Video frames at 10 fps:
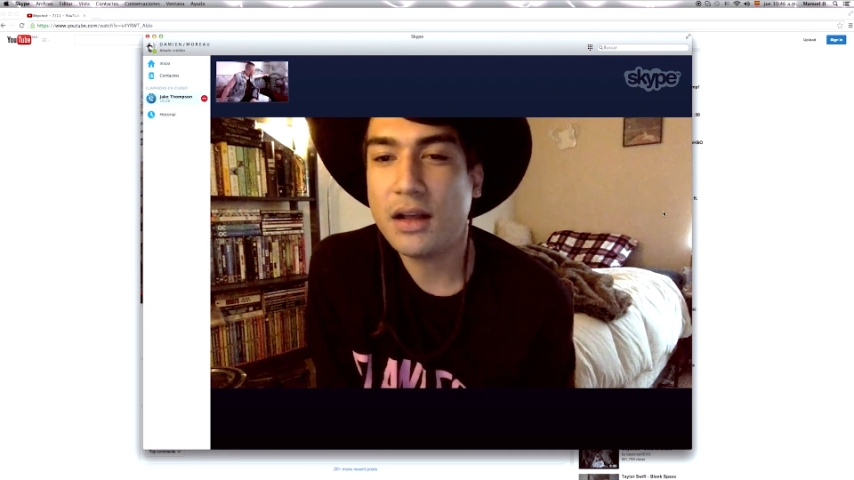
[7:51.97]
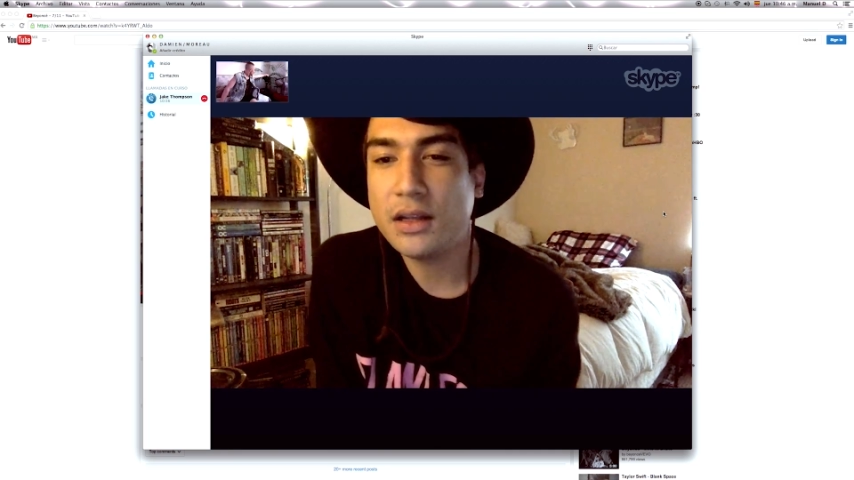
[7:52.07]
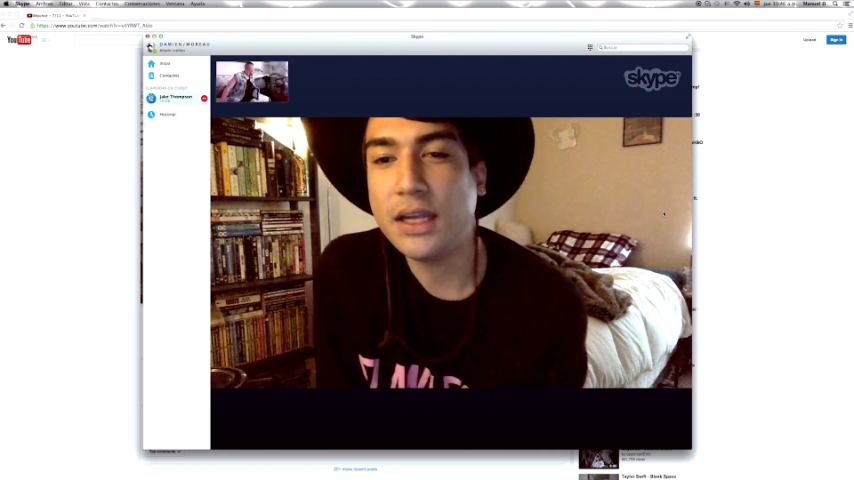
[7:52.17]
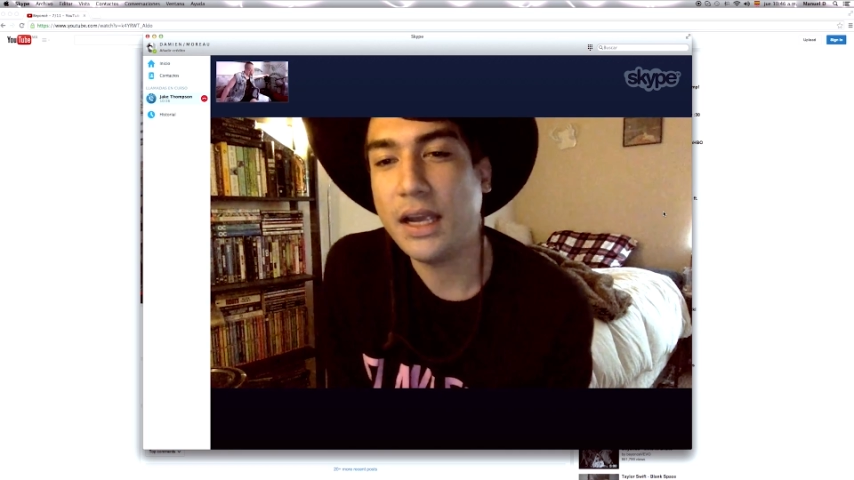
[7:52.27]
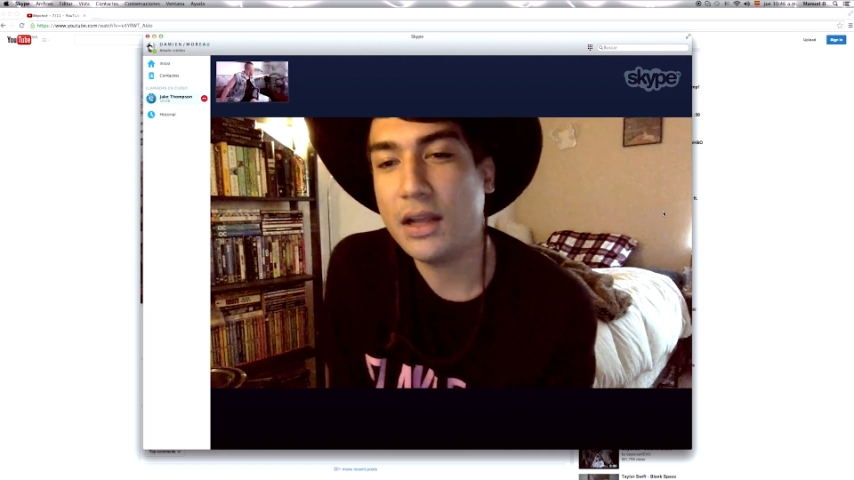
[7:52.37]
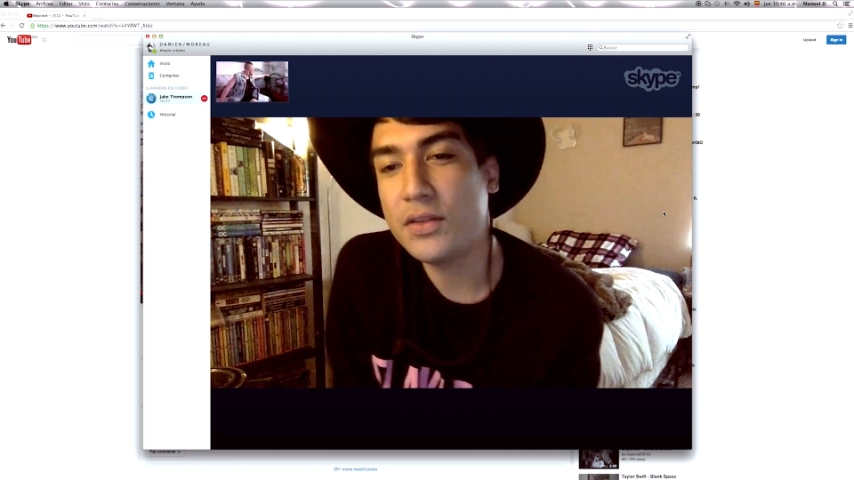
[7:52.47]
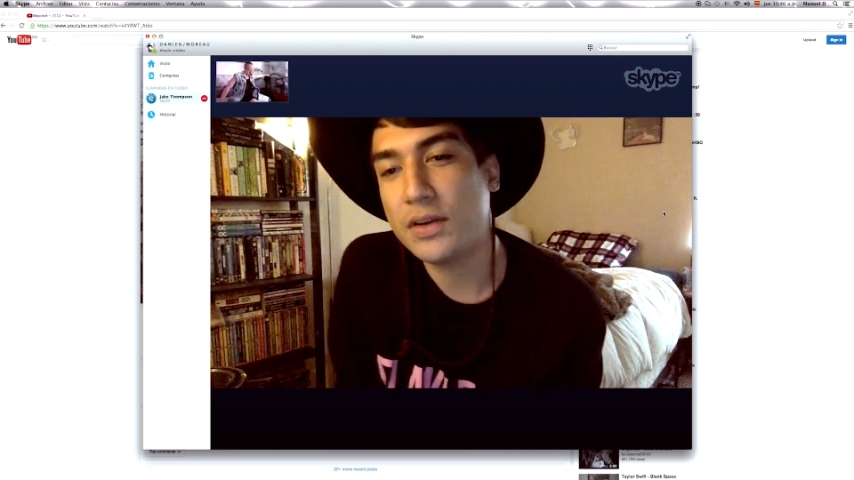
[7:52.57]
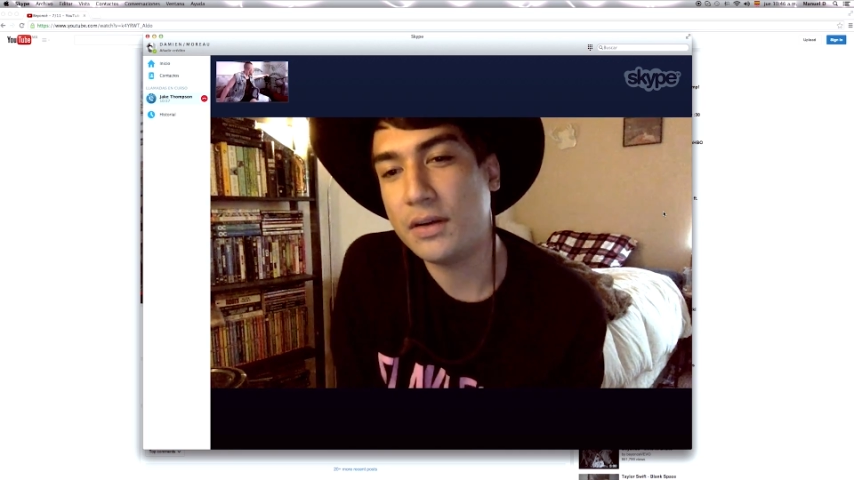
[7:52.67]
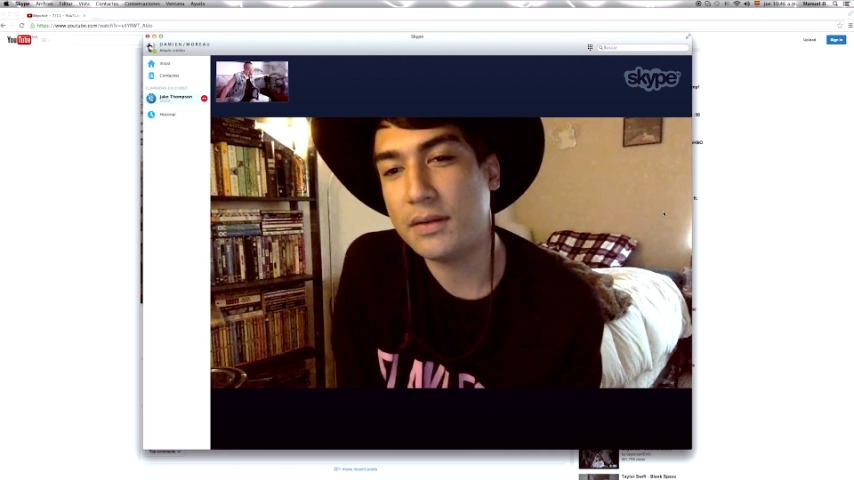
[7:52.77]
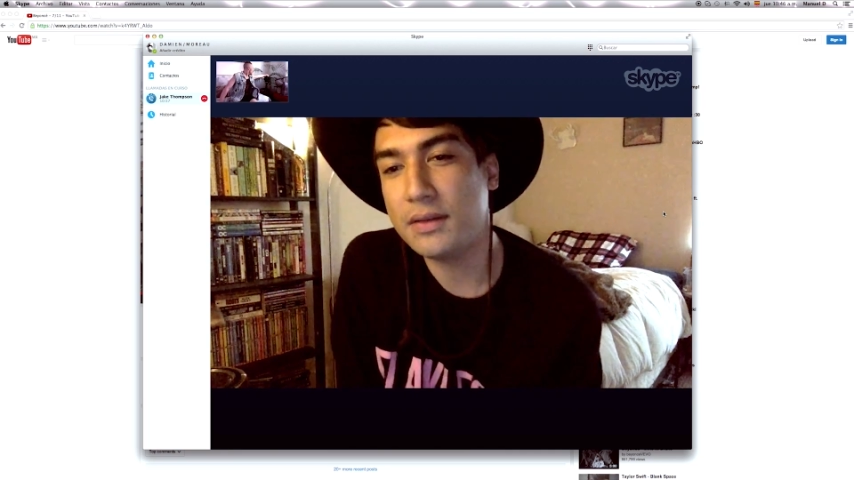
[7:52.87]
all the
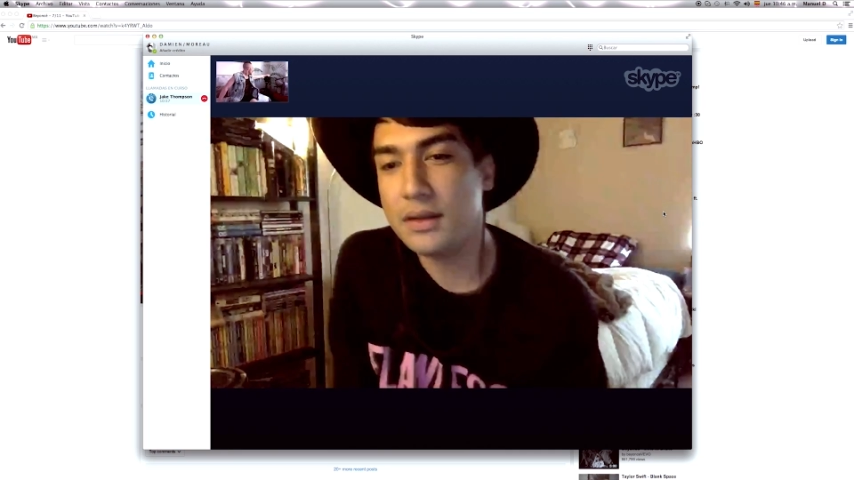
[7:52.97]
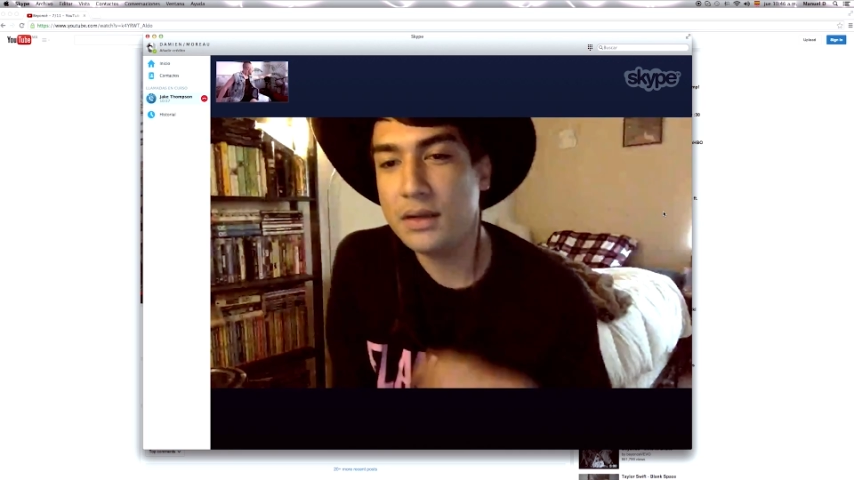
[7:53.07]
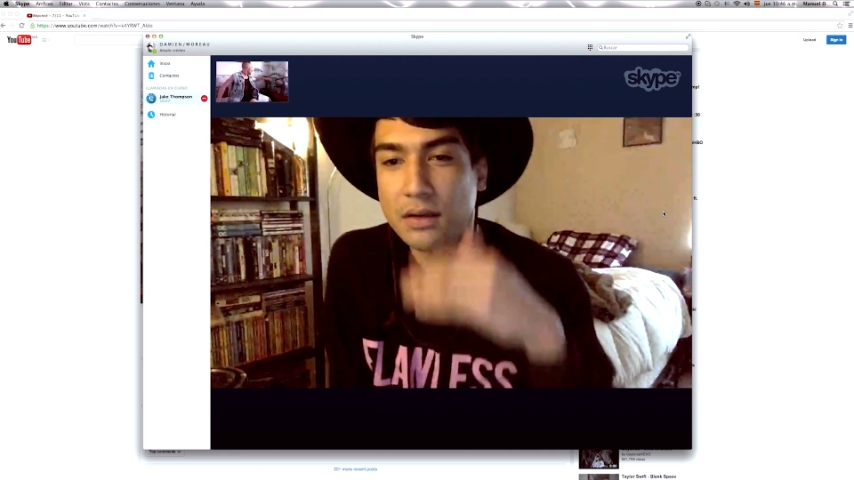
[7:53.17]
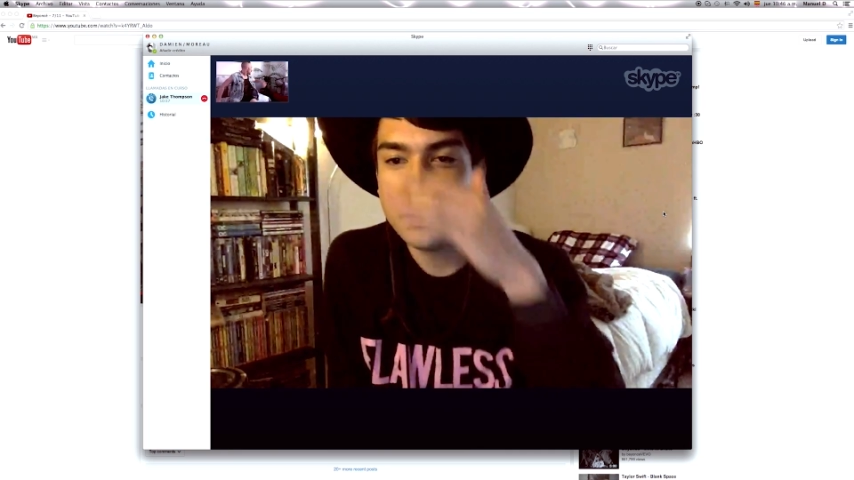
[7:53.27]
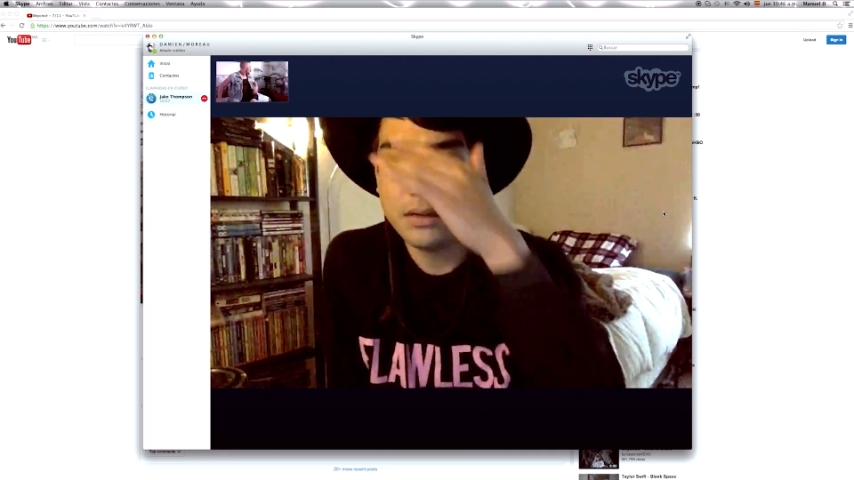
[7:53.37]
answers,